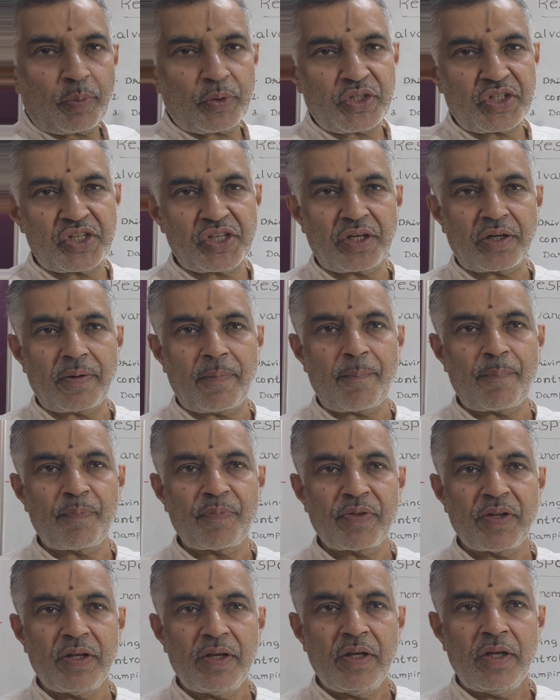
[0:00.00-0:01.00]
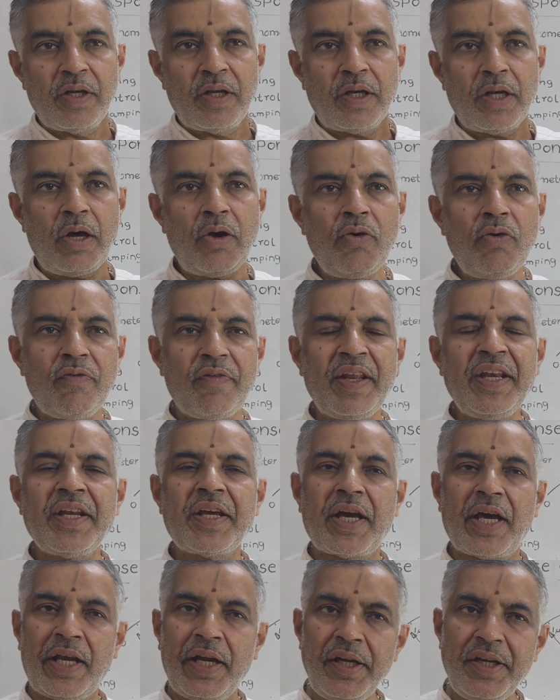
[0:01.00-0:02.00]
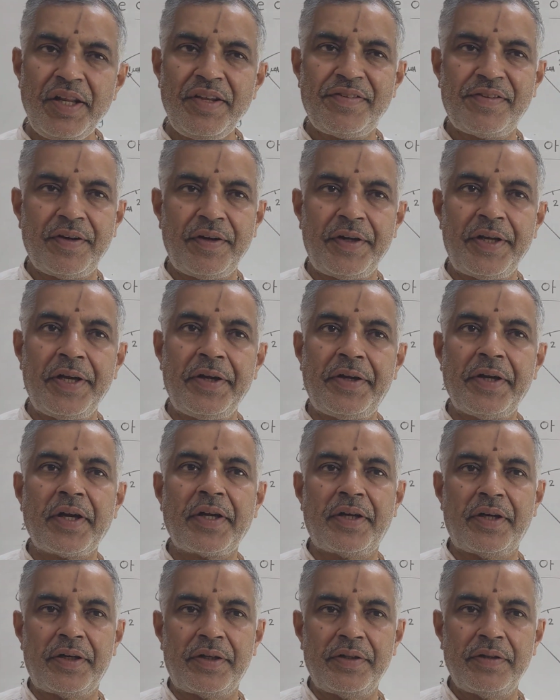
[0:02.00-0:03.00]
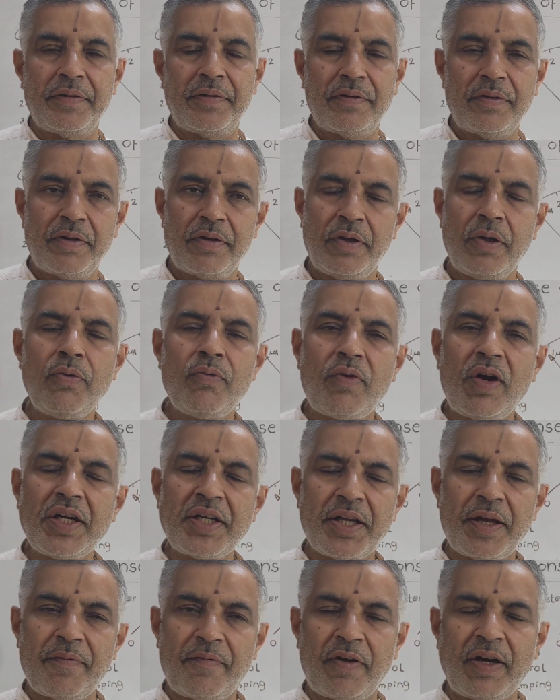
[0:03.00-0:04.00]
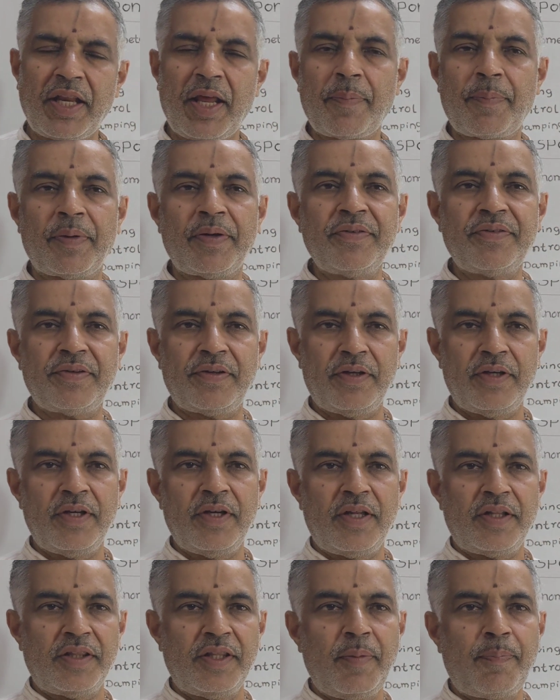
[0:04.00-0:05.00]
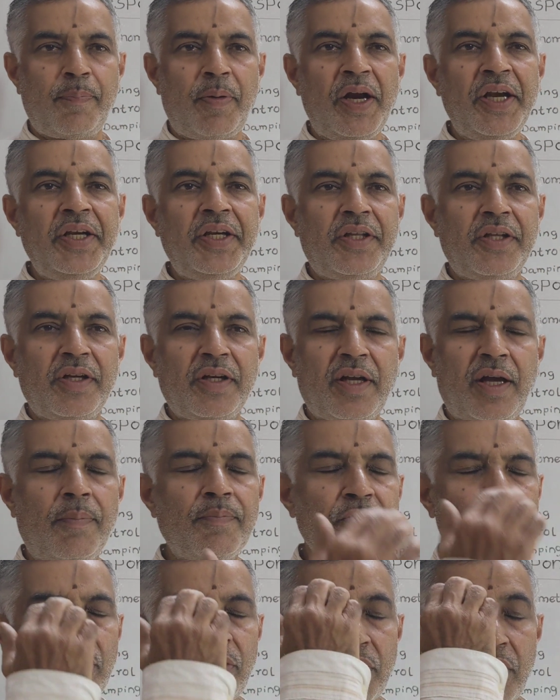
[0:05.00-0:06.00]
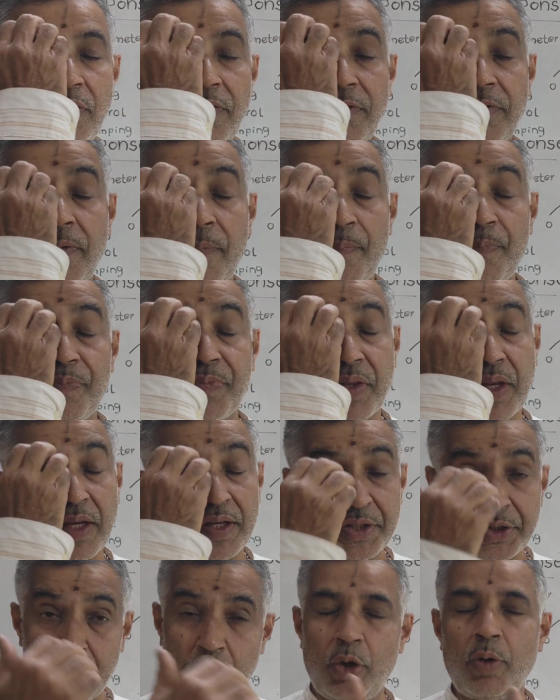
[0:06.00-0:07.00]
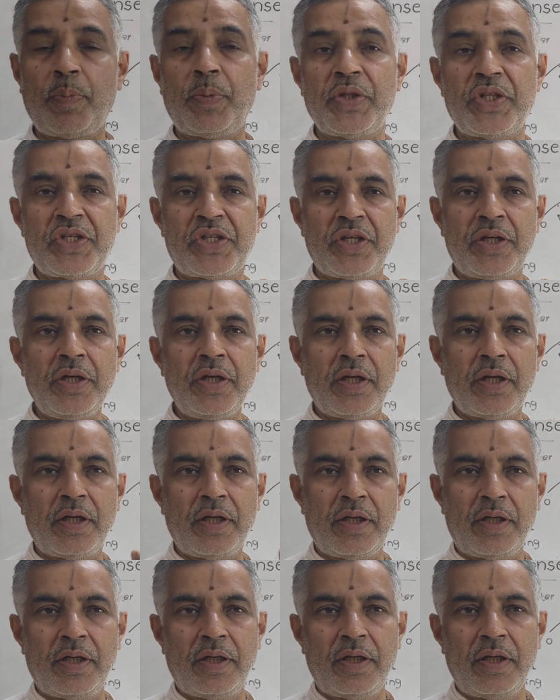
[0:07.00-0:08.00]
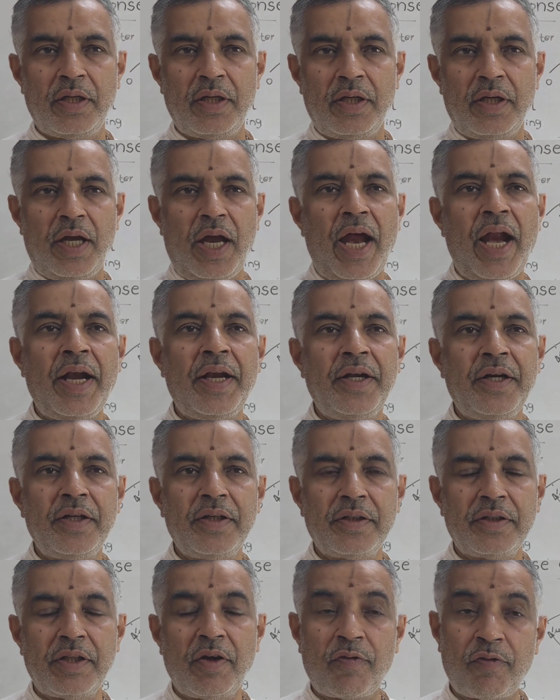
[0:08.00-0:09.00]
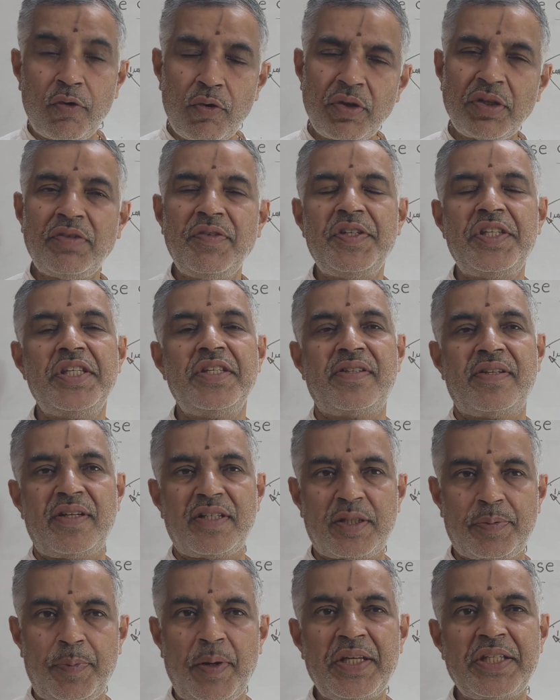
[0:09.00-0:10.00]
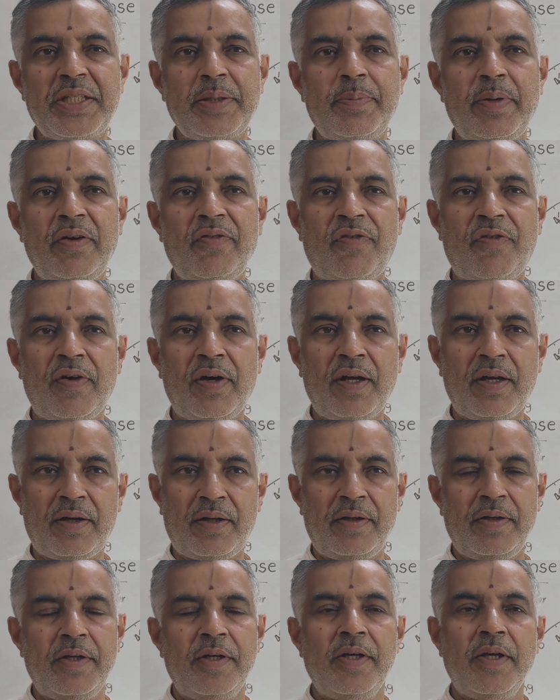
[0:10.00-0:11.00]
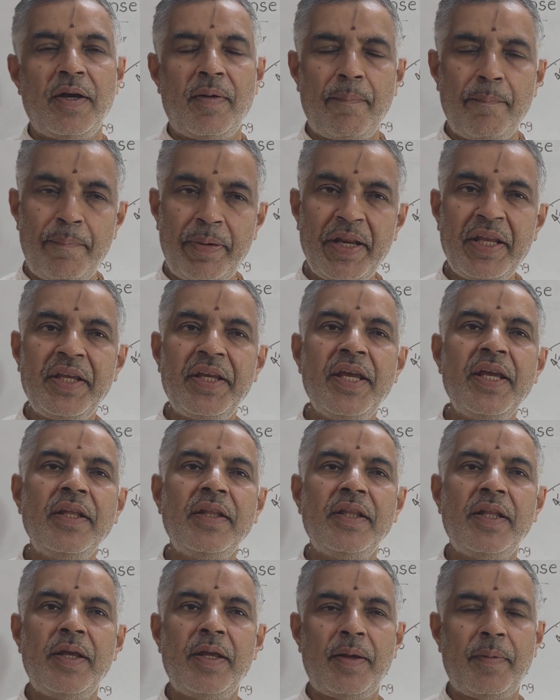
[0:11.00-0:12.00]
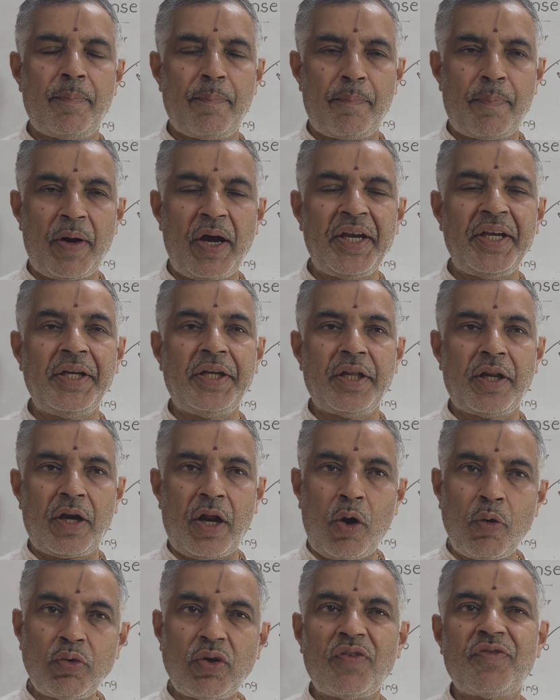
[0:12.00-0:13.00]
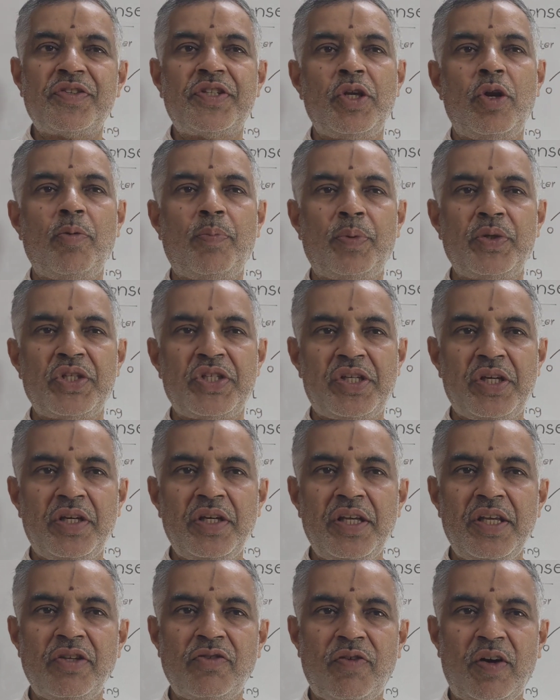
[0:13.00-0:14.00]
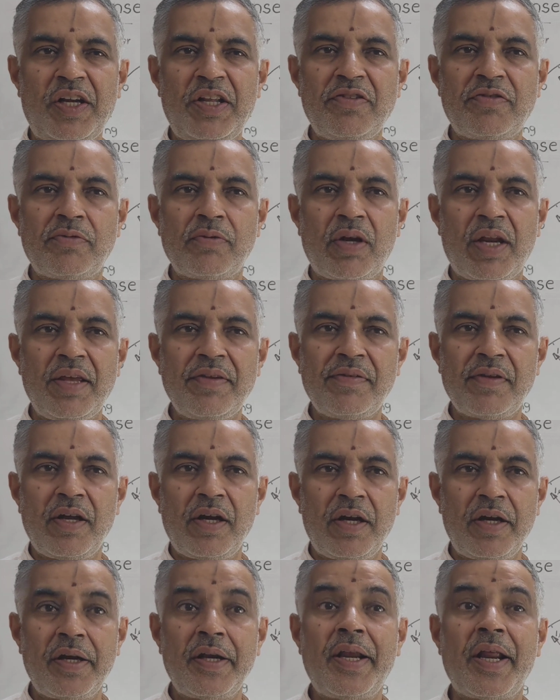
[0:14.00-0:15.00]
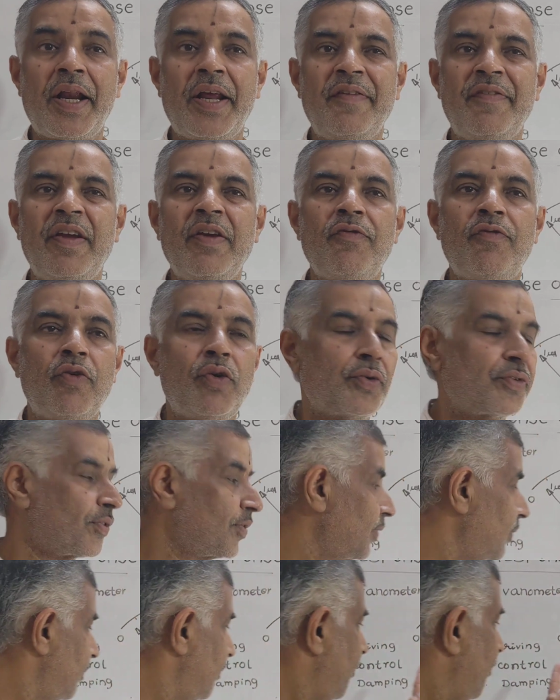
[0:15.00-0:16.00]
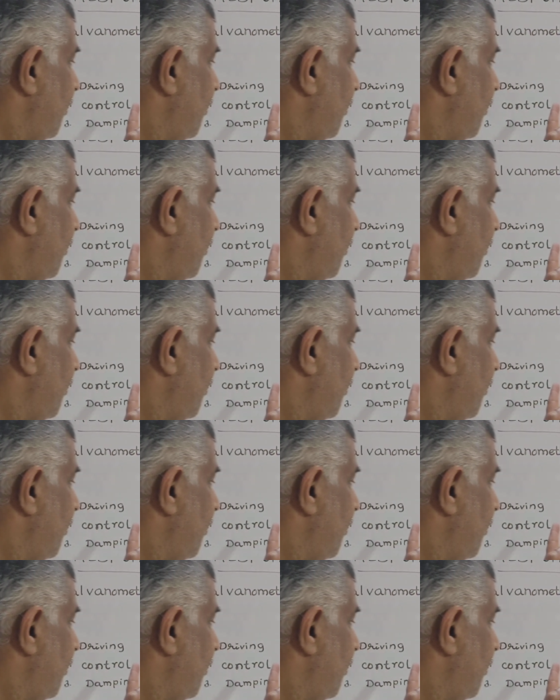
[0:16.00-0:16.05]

position. Now when current is detected, now what happens? The pointer comes out of zero position, and the force which is responsible for bringing the pointer out of zero position is what is known as driving force.